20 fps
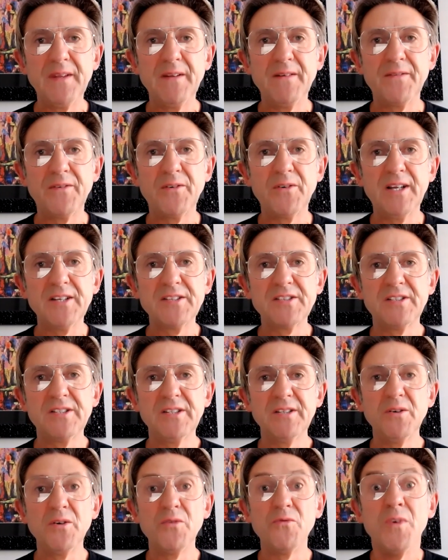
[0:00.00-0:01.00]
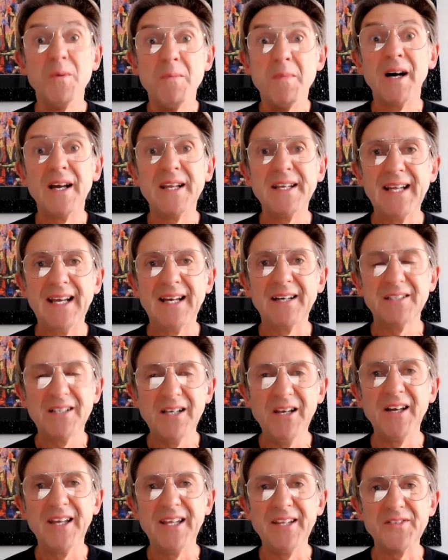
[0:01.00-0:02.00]
for us to remind our
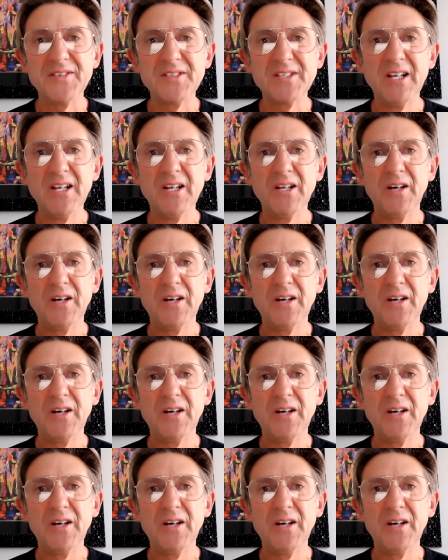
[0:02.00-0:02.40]
clients